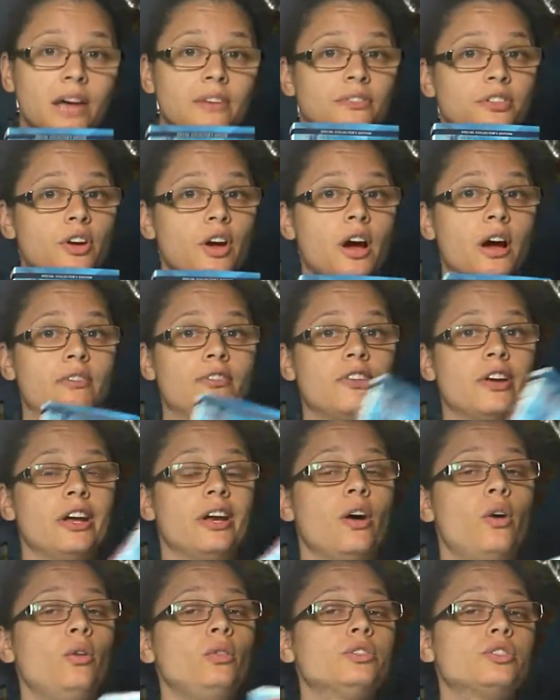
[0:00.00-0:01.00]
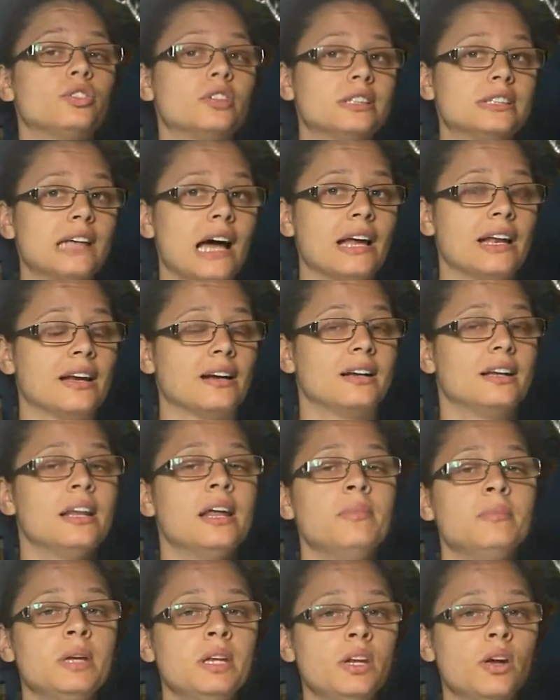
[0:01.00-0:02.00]
if you have read also the Titan,
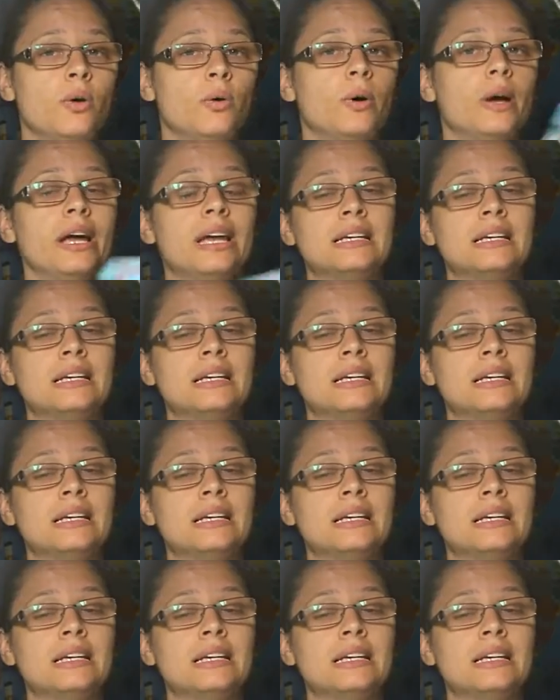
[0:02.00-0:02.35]
let me know,